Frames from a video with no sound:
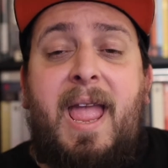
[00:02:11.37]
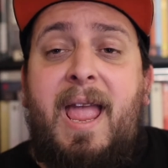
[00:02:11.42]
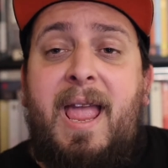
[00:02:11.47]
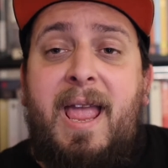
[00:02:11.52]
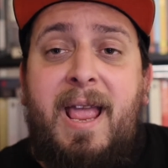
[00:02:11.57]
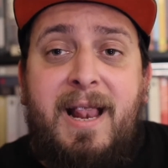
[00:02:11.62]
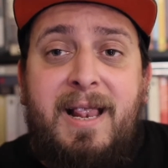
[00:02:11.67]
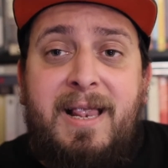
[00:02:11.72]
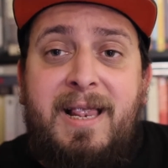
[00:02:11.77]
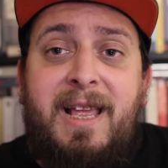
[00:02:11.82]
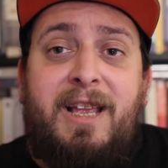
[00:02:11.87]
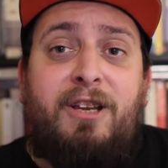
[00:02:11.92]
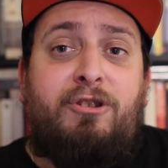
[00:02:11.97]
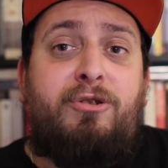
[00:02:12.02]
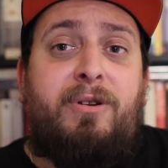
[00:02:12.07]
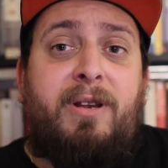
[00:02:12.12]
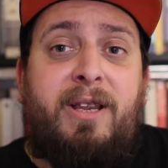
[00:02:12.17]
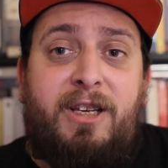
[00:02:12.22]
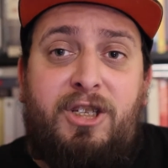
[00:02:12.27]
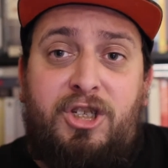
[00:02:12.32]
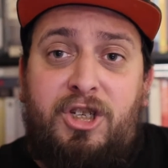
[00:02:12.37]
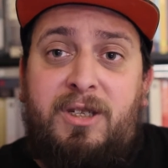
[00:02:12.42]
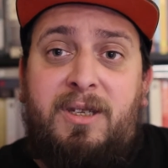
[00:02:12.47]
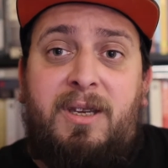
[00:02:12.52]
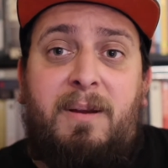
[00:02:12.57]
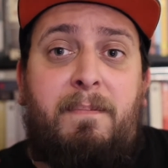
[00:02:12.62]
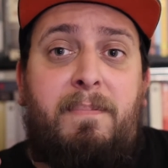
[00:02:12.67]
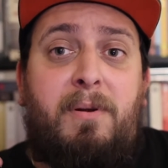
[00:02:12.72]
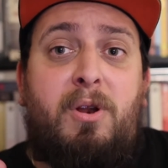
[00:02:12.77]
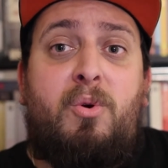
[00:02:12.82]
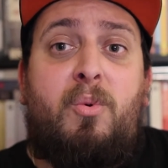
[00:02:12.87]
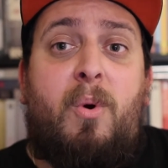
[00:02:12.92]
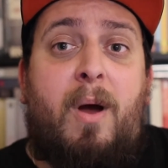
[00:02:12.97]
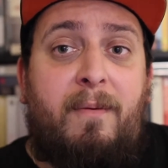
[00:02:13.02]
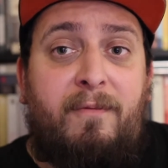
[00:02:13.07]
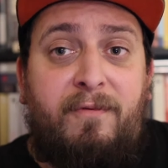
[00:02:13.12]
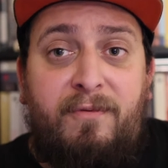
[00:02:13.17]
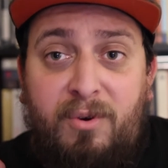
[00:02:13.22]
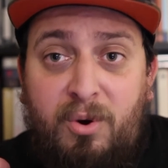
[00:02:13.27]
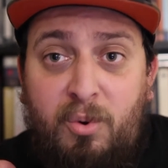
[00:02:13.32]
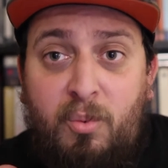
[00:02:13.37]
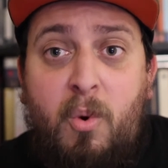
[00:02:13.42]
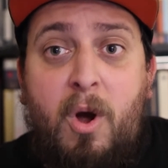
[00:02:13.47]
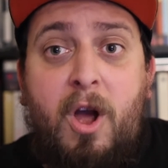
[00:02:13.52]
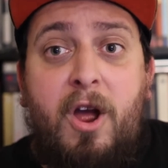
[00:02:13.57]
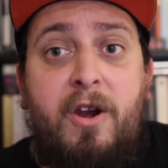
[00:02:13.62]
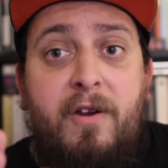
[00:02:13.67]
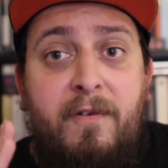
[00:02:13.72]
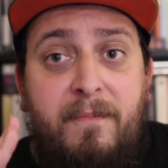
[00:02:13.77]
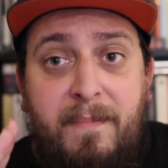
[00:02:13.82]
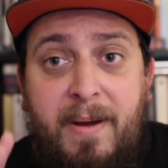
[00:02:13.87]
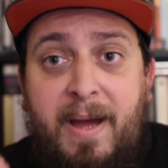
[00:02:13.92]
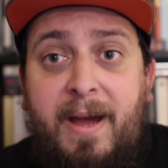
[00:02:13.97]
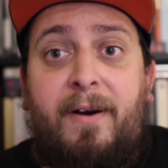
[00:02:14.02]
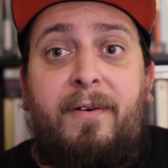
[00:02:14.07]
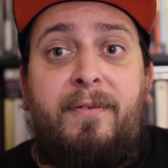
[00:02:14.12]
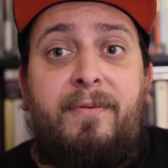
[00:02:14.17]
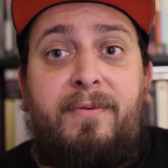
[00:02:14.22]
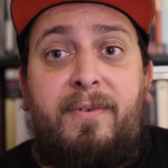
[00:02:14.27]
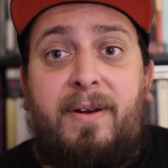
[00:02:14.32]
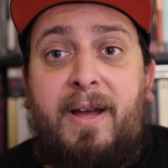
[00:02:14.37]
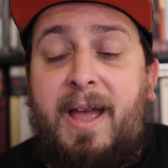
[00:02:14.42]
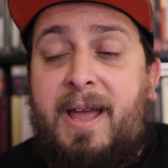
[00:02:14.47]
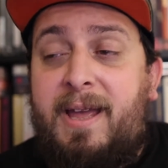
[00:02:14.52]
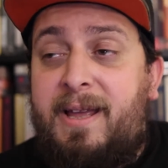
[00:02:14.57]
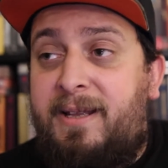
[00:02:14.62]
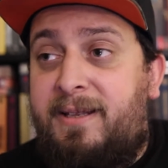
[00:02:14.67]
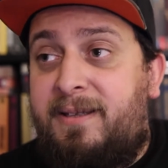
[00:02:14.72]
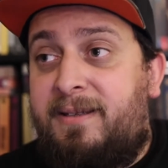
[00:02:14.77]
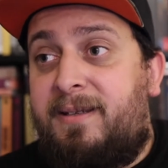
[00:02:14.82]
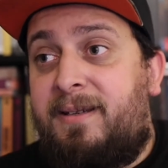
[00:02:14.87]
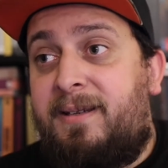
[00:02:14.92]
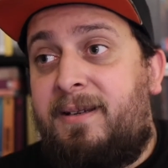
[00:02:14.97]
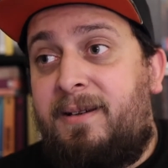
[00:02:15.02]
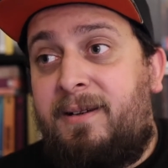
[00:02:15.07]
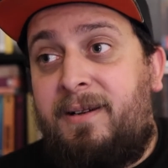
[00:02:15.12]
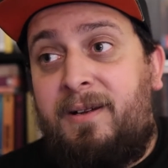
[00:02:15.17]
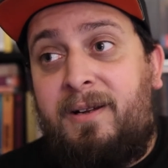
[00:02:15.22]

It literally just blew up through word of mouth, and